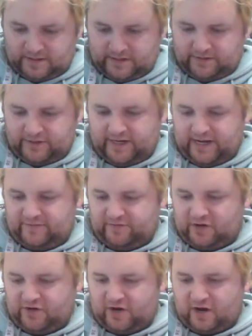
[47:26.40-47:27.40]
Okay, I've
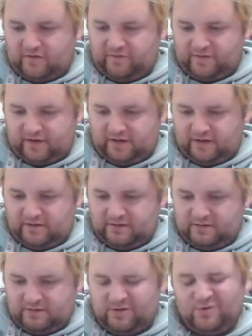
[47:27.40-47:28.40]
got an offer.
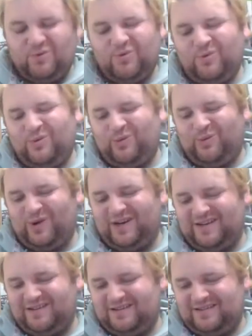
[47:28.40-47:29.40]
Ooh,
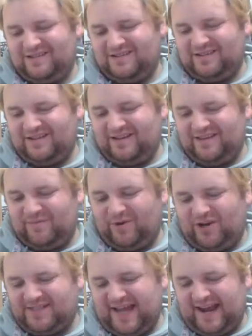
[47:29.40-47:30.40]
they
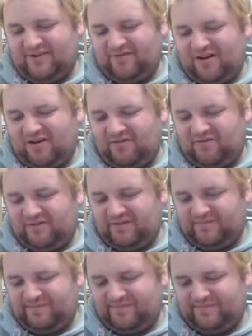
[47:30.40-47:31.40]
want a tenner off.
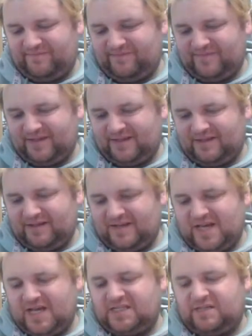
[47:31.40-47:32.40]

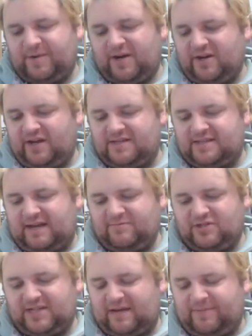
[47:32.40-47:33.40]
To be honest, I'm
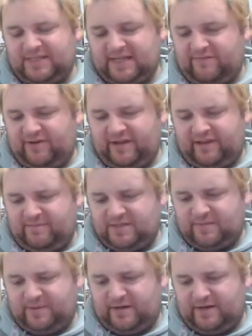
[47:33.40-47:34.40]
just happy to get rid of them,
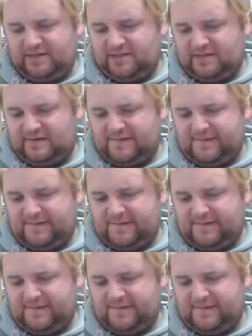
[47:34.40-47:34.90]
to be honest.